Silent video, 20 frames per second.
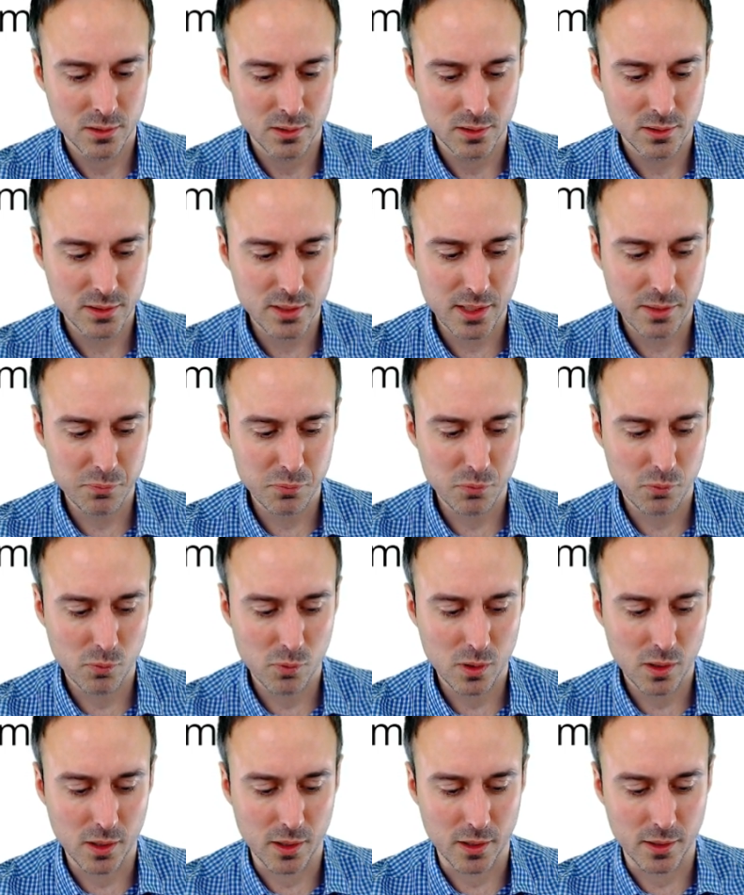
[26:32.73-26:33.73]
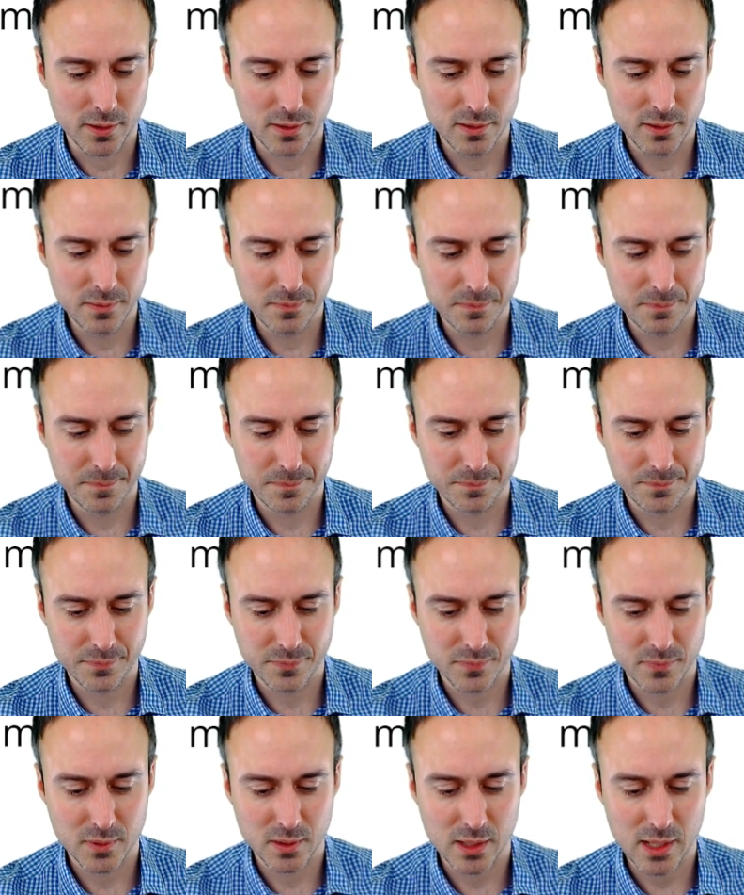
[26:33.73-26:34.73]
Type 1,
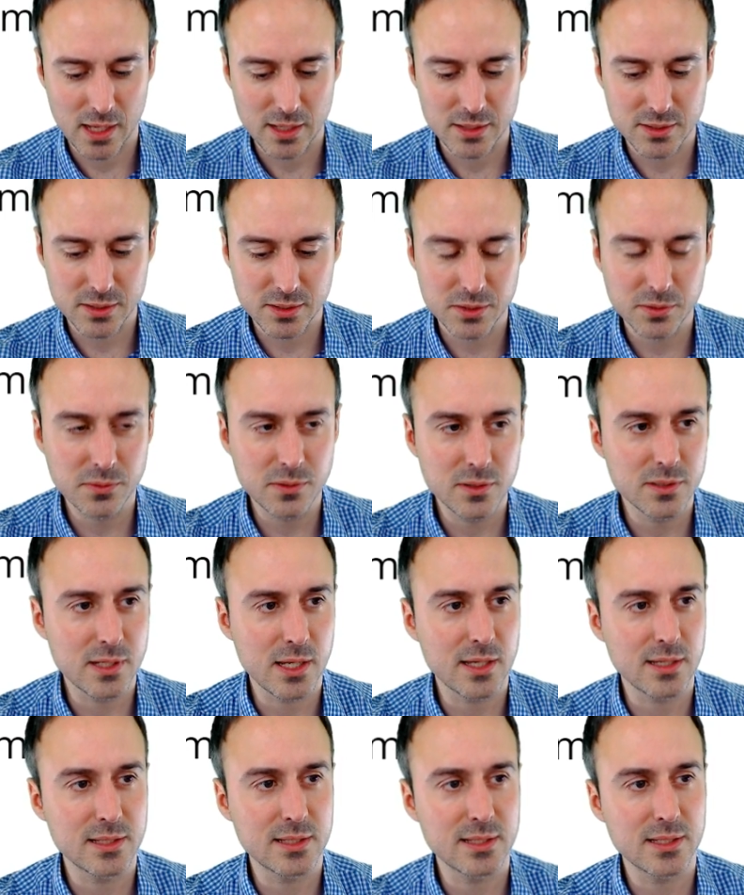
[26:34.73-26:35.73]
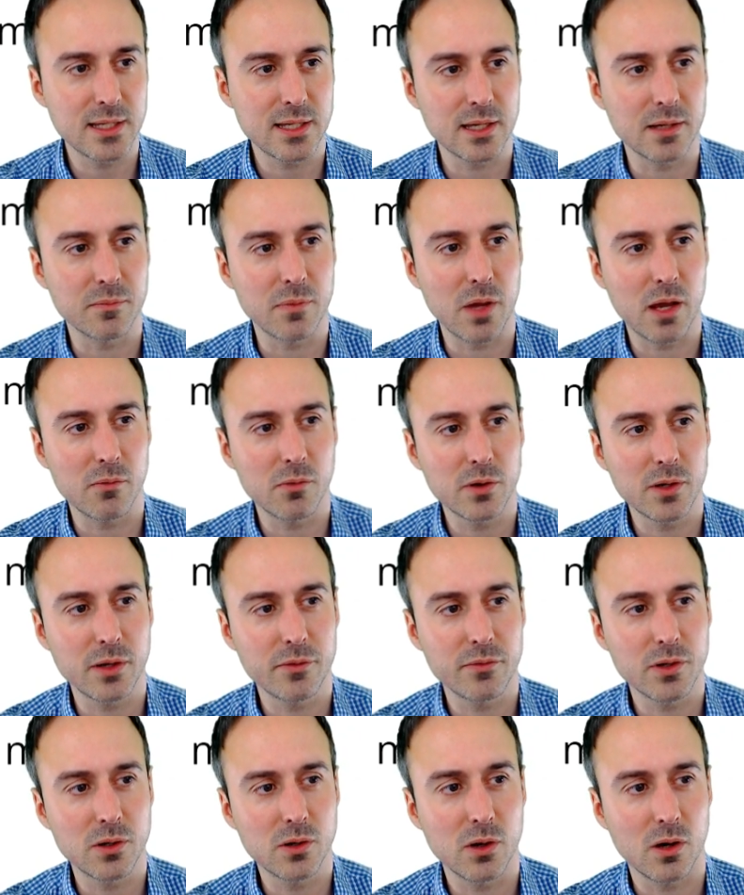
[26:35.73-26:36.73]
as soon as I see him, I will give
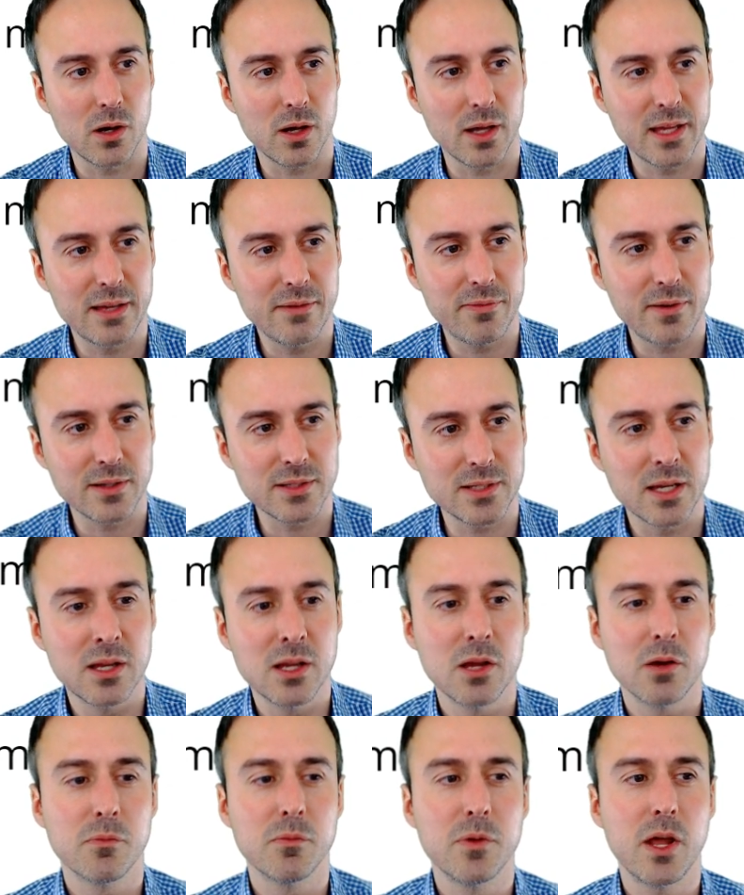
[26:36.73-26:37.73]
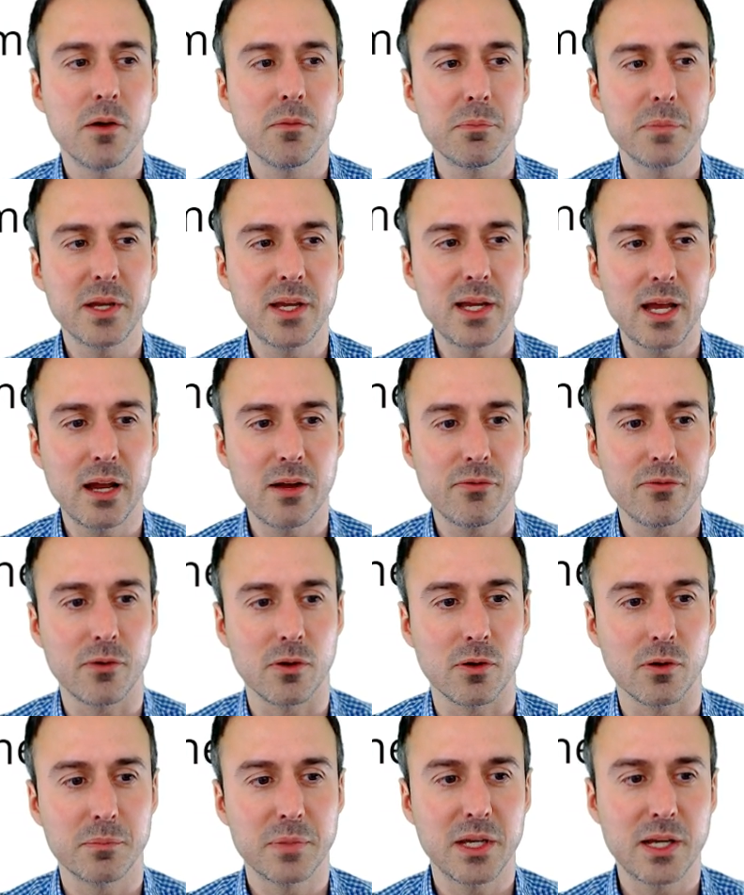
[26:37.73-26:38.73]
you a call. If I see, now be
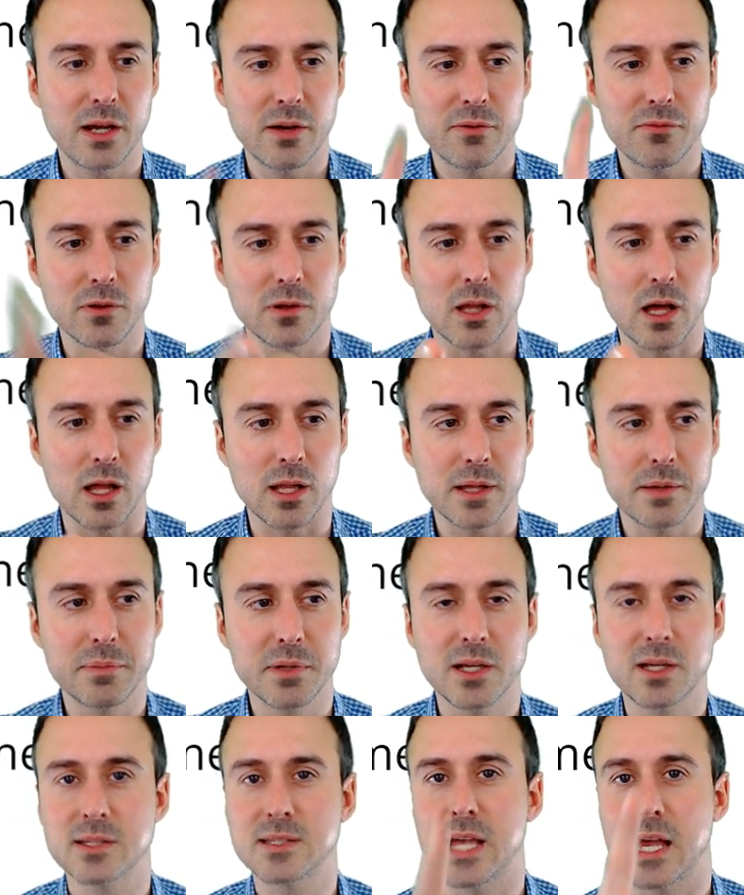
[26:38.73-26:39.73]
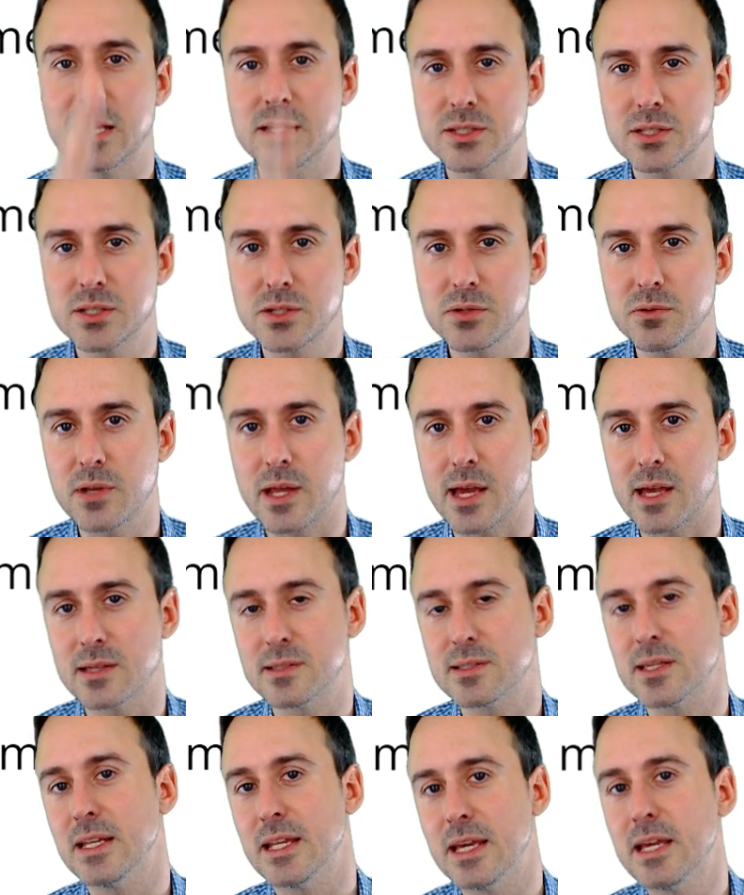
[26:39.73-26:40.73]
careful, be careful, Lolly, because as soon as
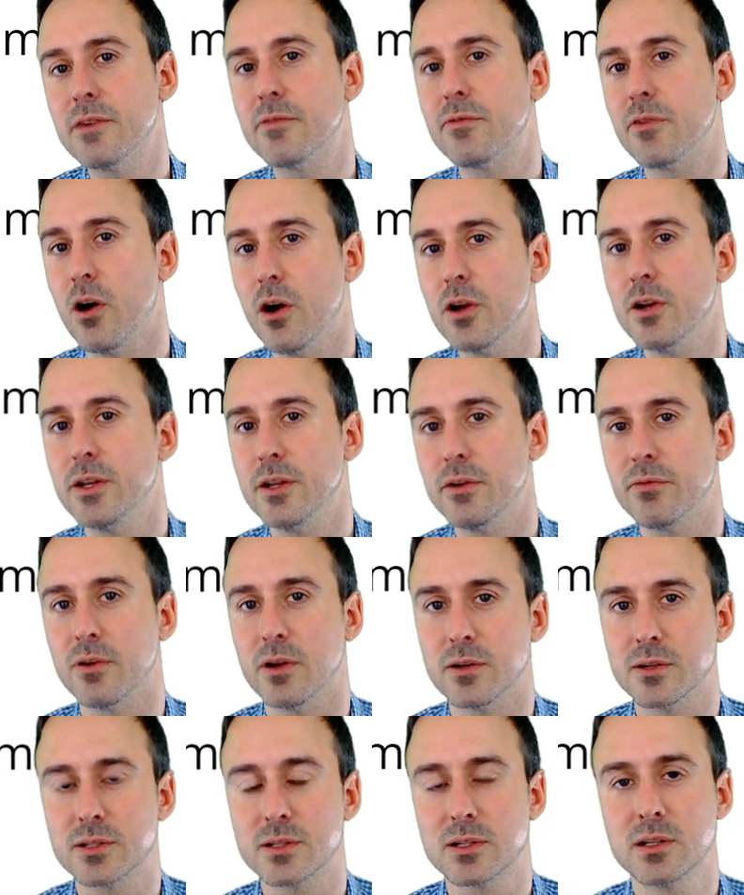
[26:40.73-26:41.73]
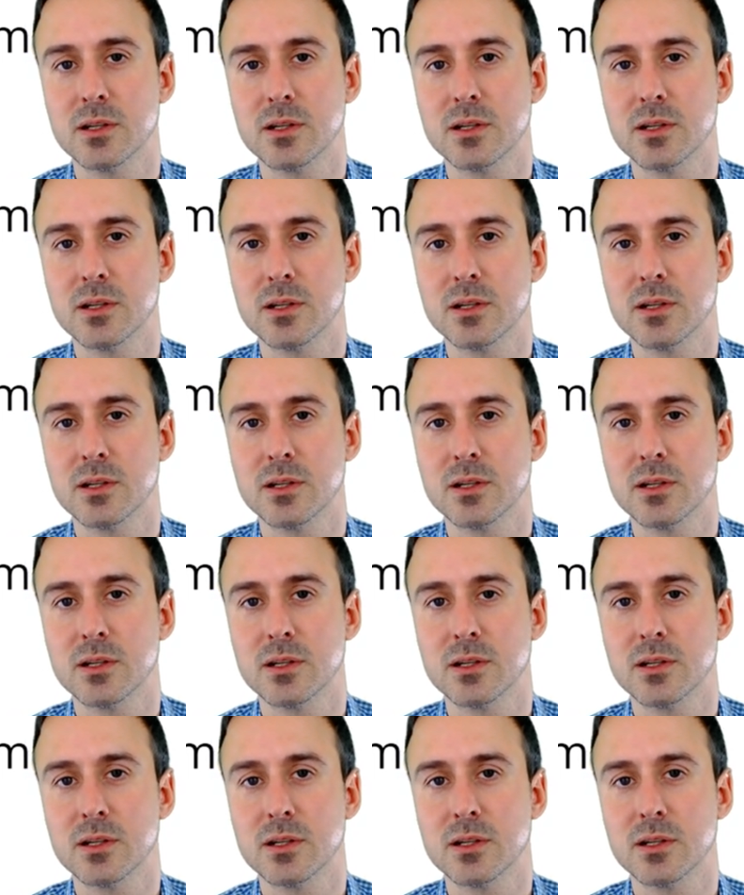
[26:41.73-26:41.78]
and if are different.